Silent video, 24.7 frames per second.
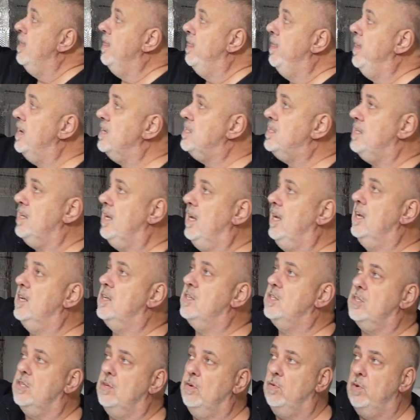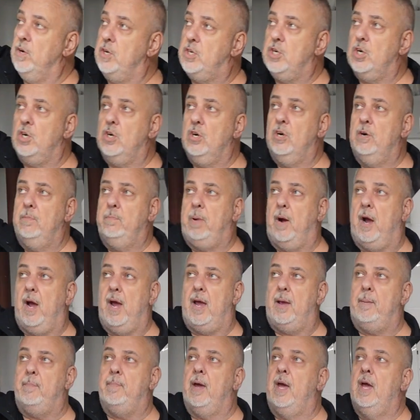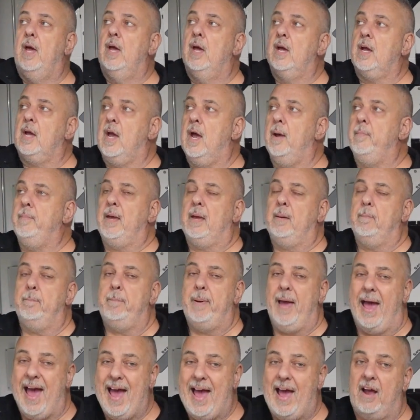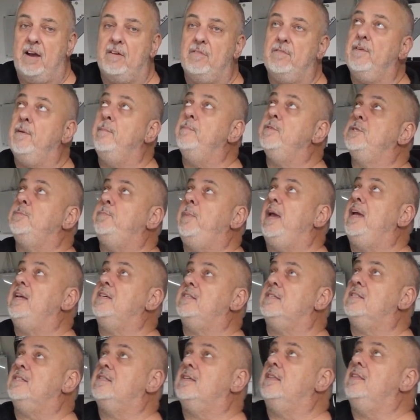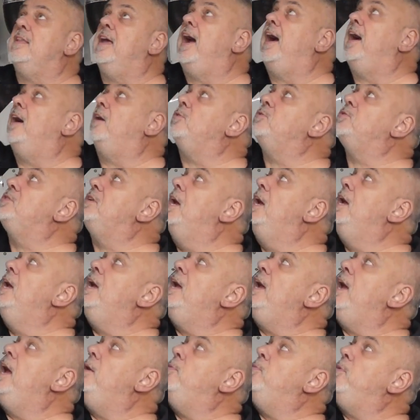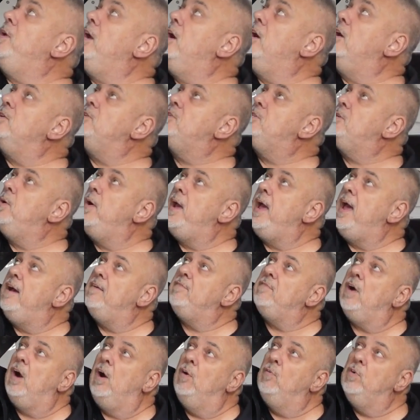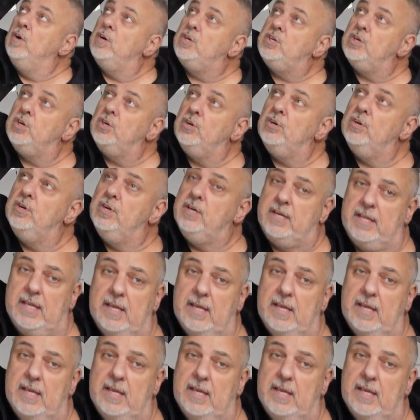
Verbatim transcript: this is the return pipe coming back from spaces in the house. And we also have a return